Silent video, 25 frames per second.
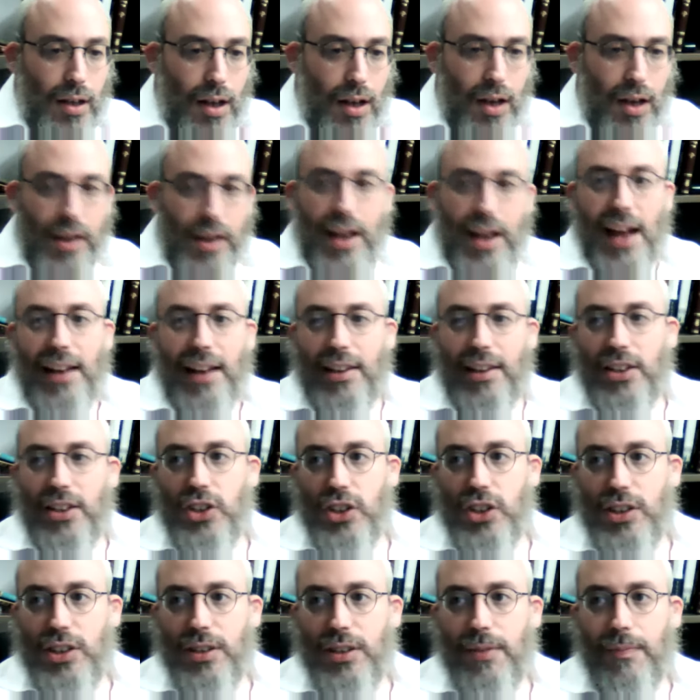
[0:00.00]
a
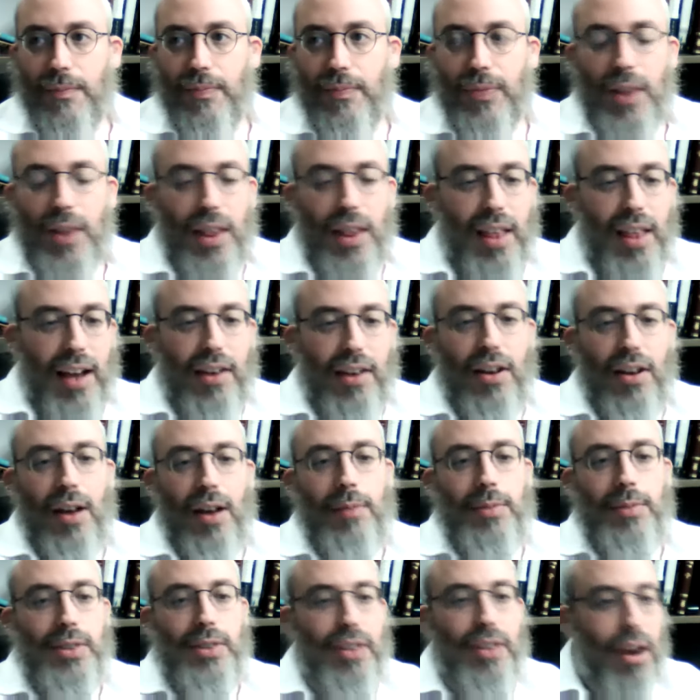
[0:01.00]
Kaddish that
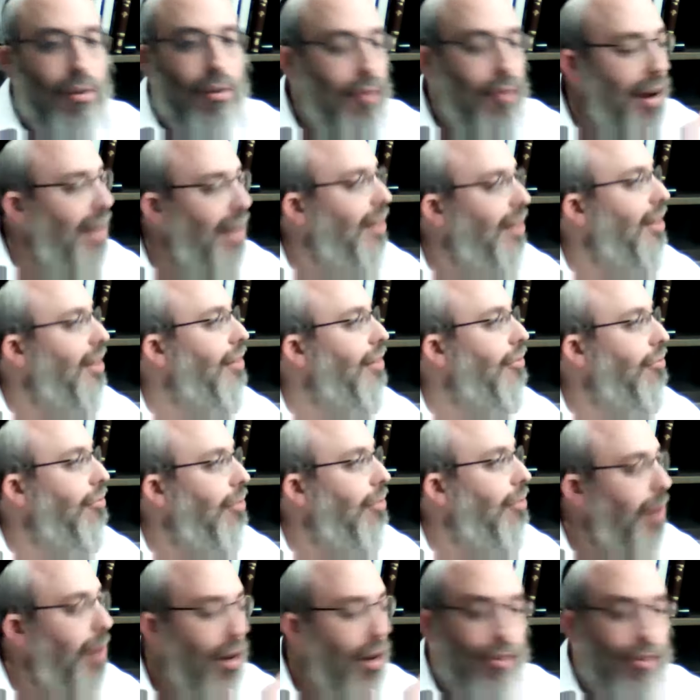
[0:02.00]
comes directly
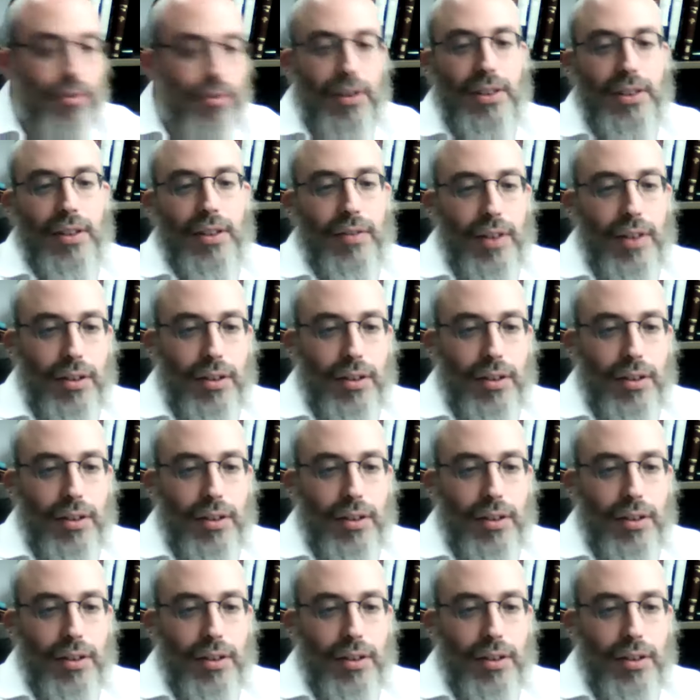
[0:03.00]
from hundreds of